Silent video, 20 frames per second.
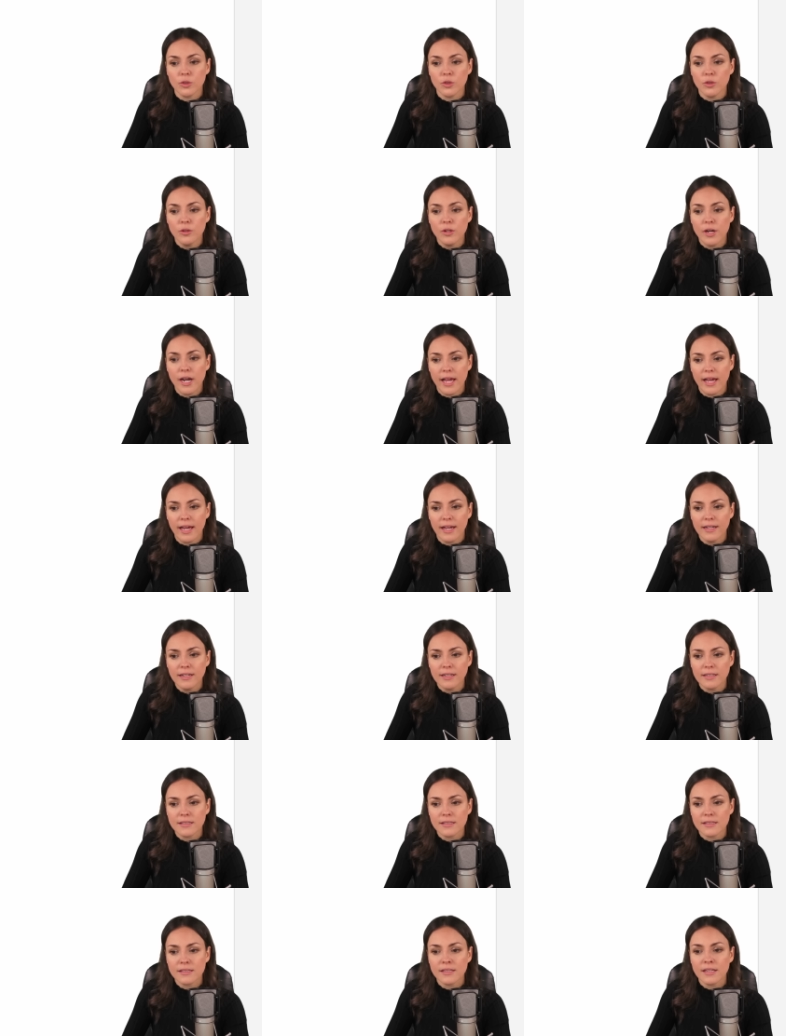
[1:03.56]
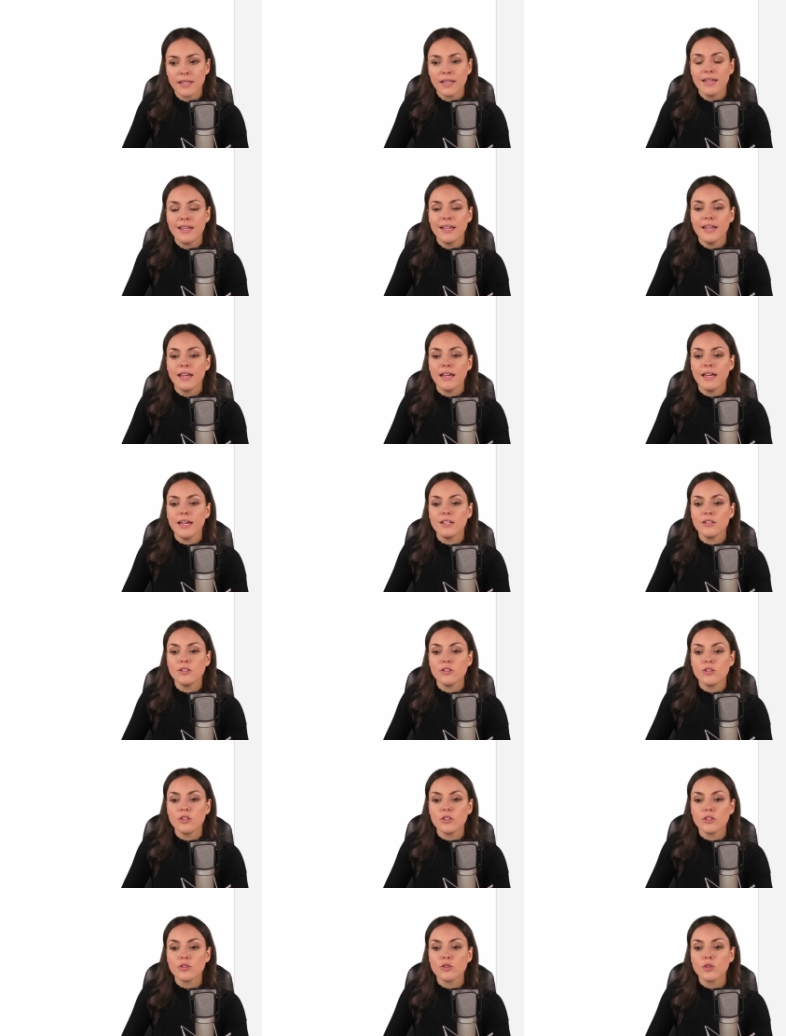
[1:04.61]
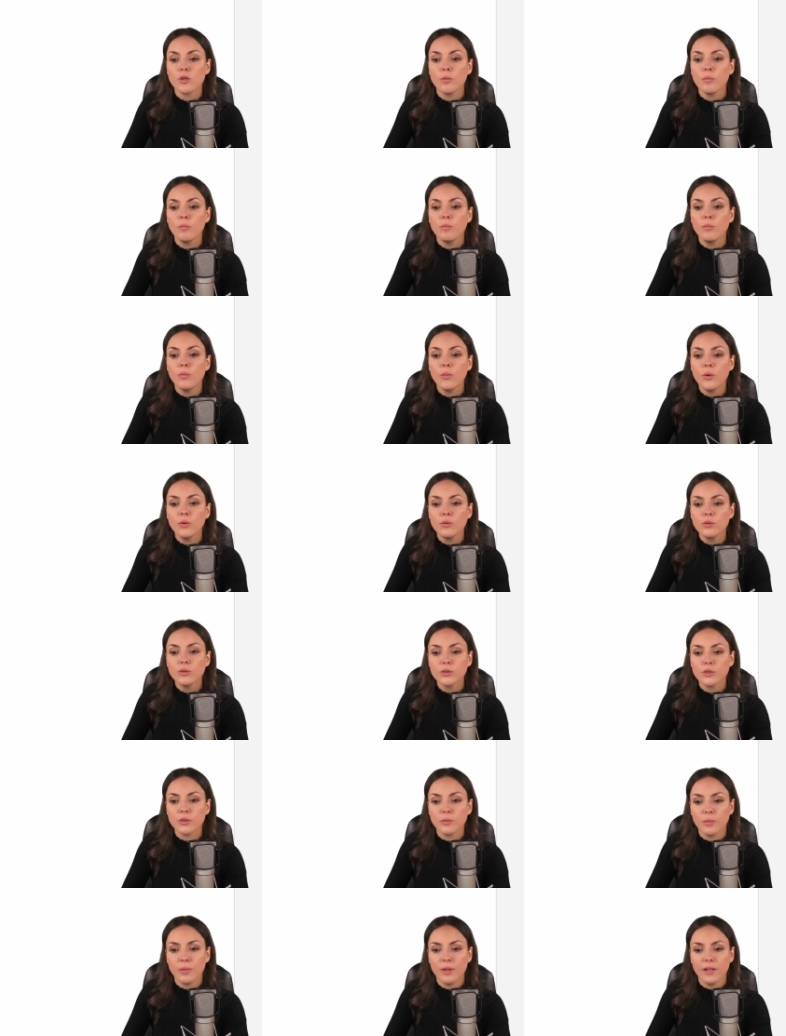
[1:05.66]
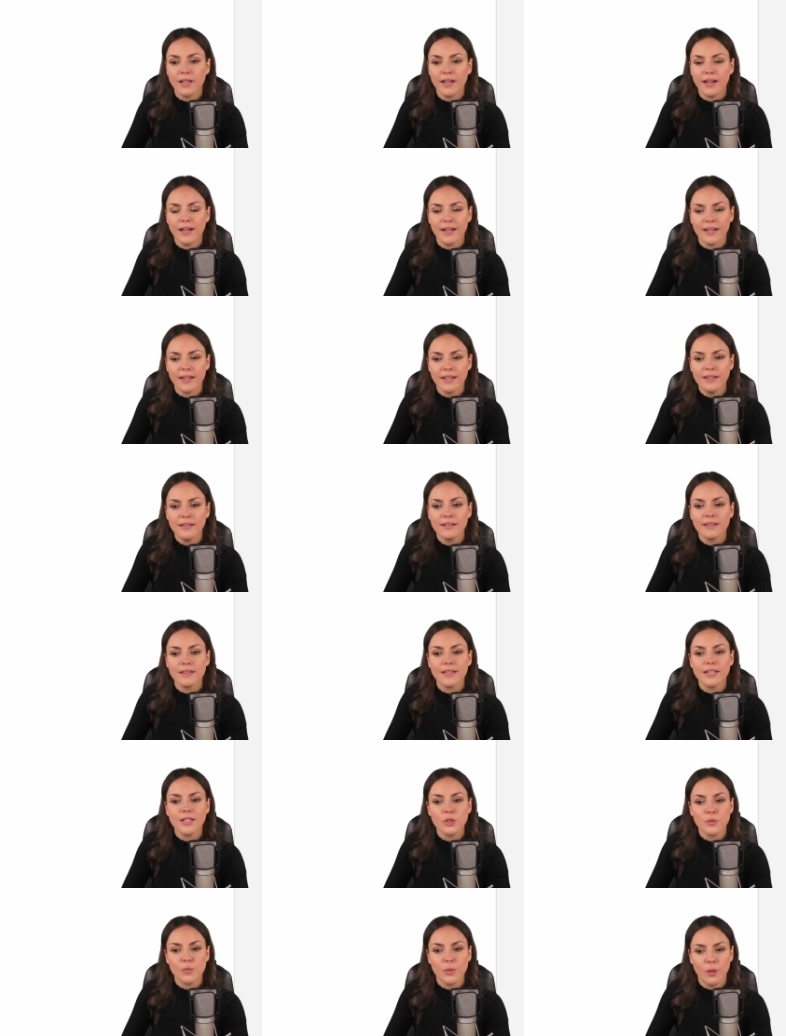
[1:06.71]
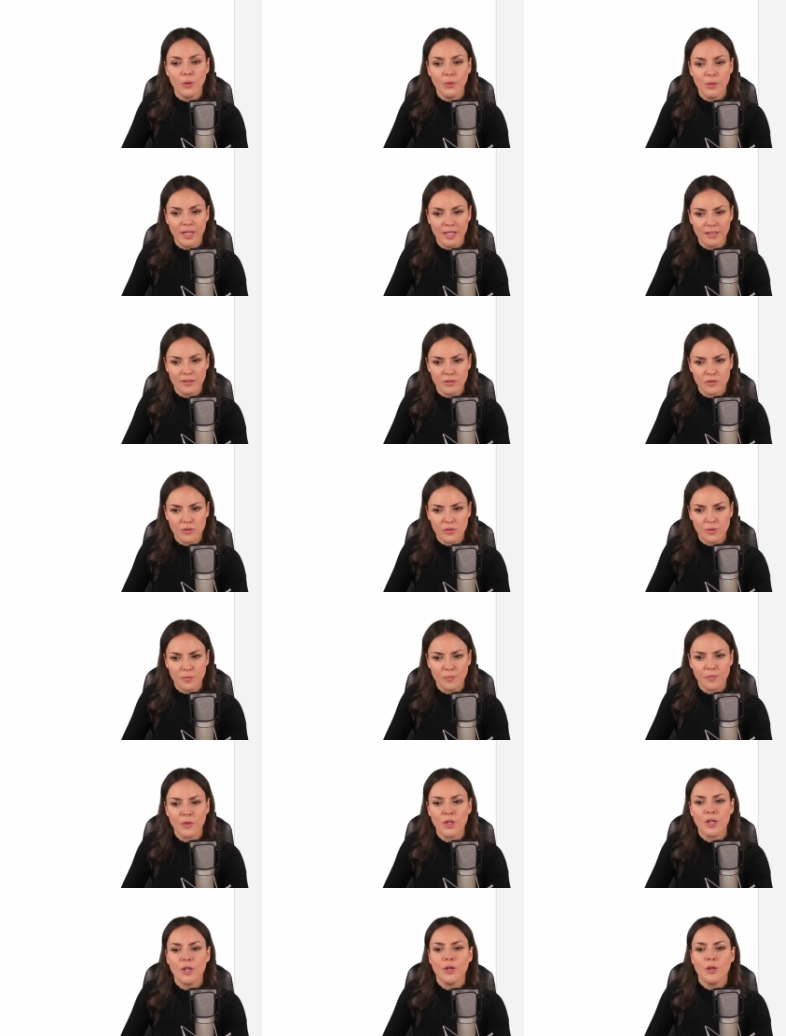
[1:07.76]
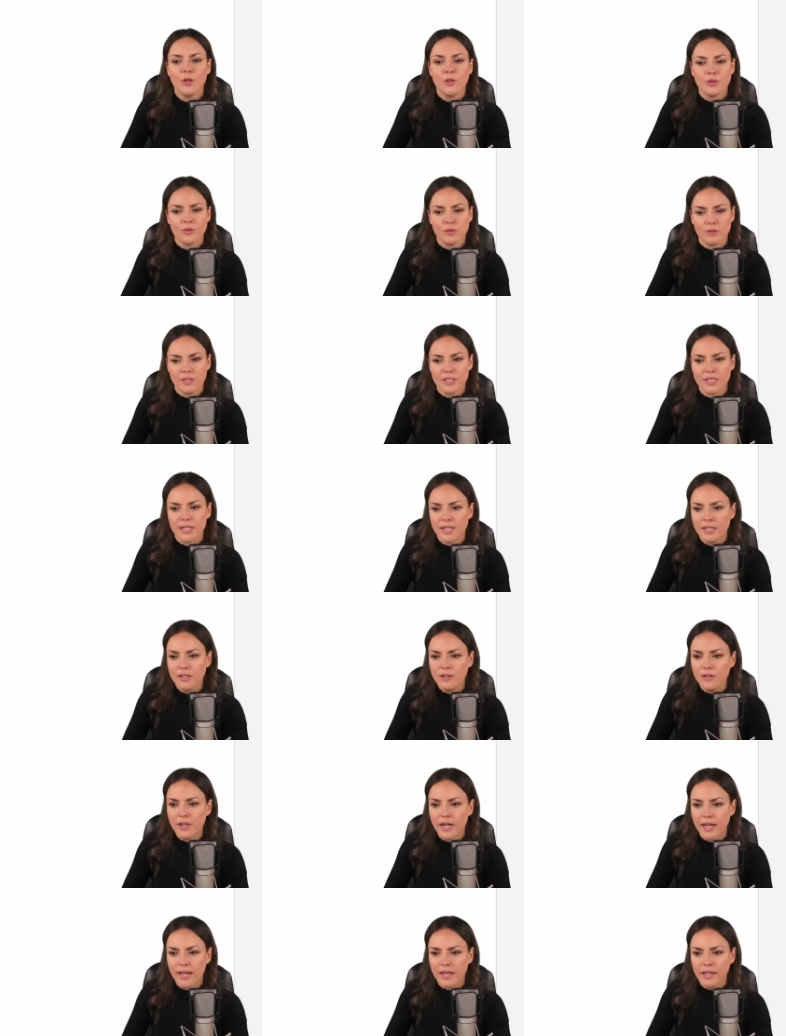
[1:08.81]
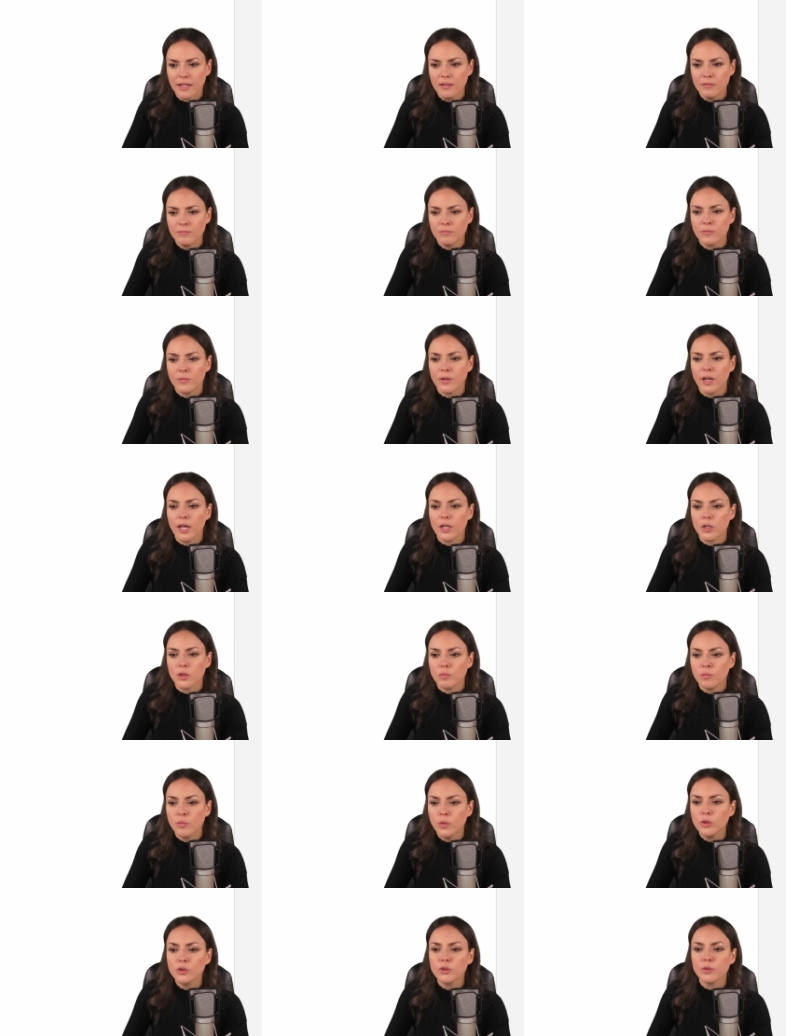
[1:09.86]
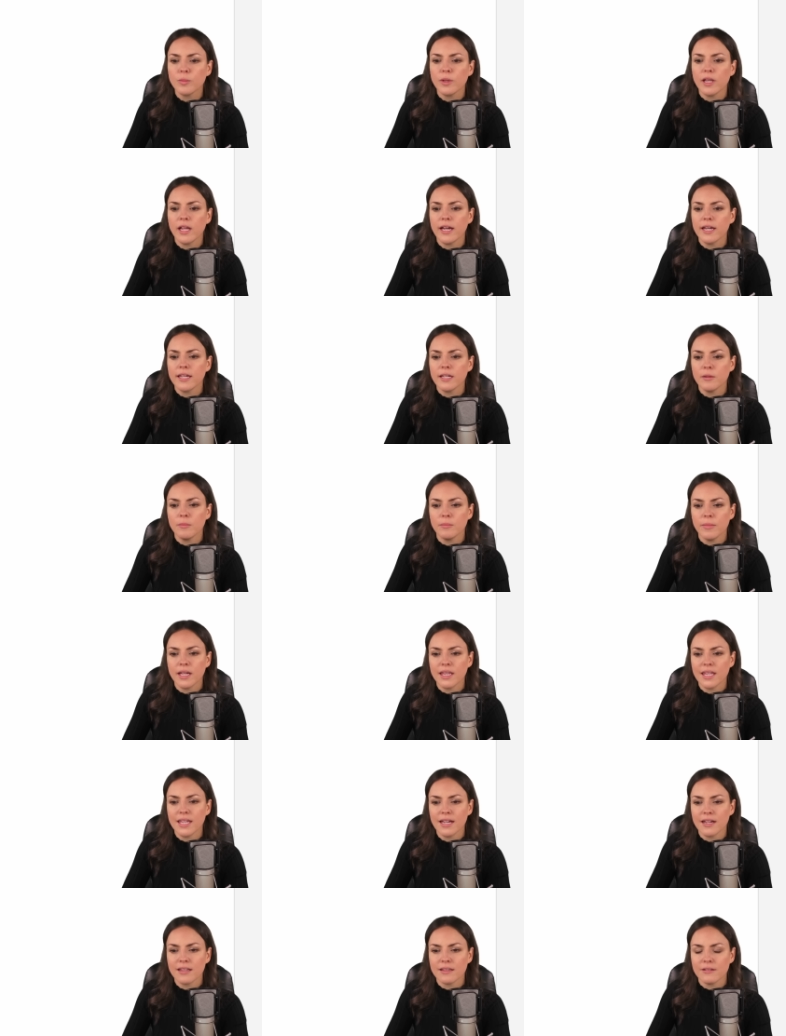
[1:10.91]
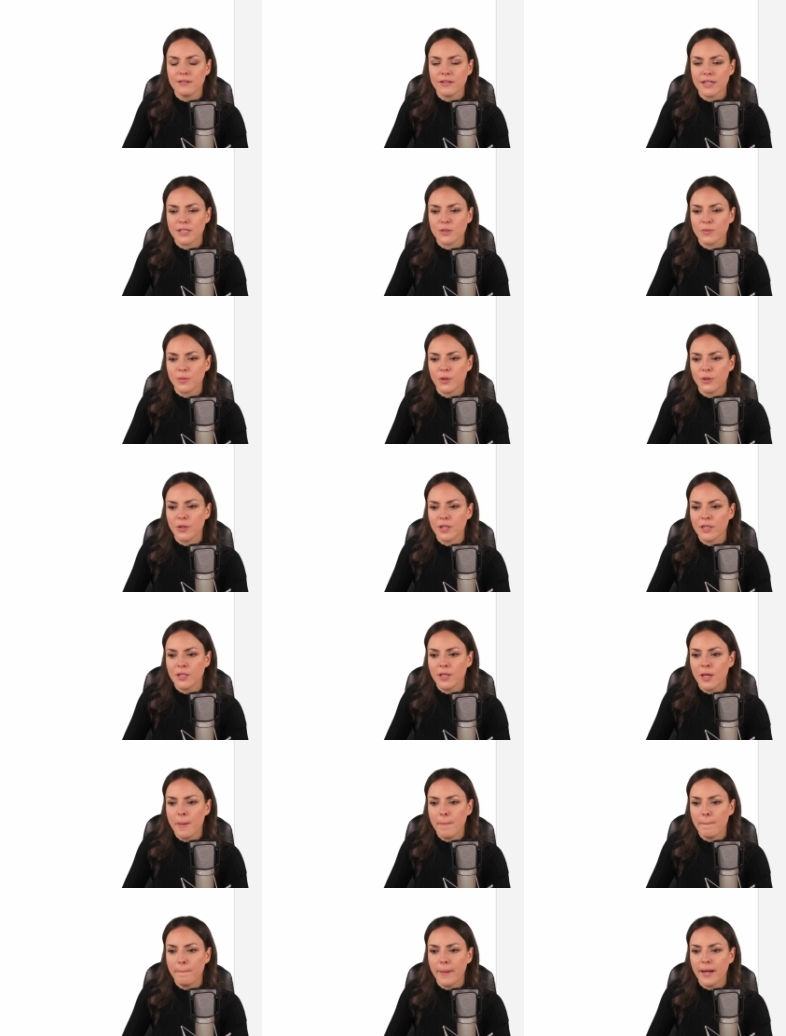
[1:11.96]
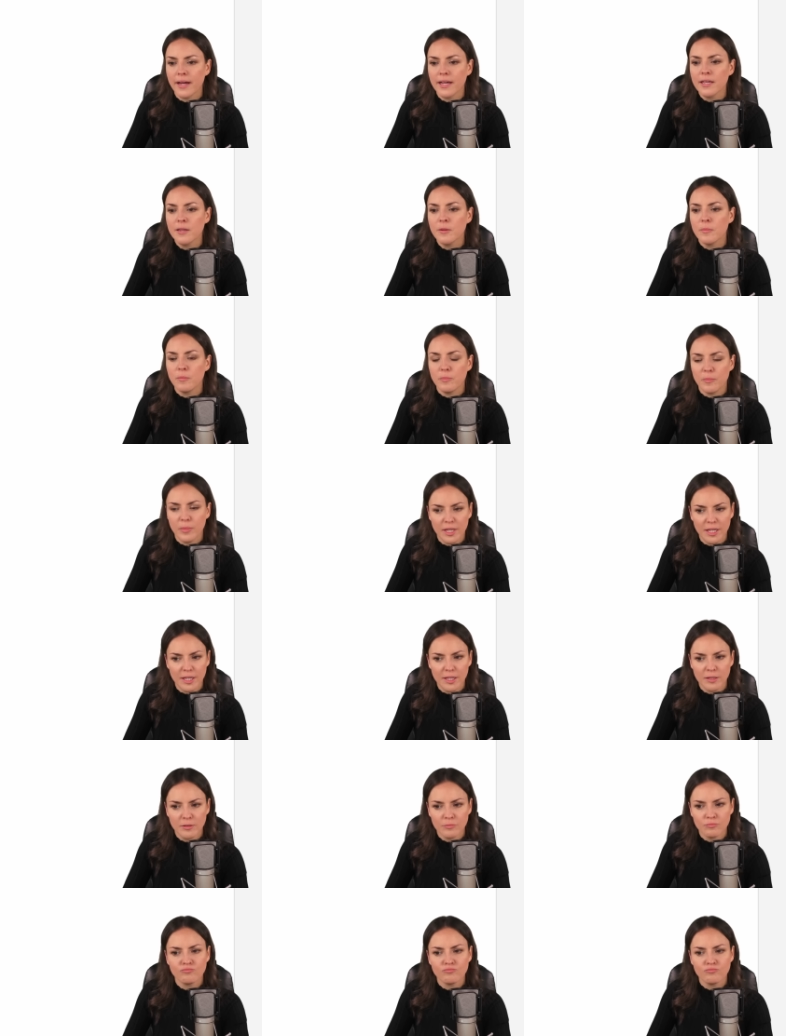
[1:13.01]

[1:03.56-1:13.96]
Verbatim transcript: your x, and just multiply the exponents. So you take your a, and multiplied by the other exponent by b.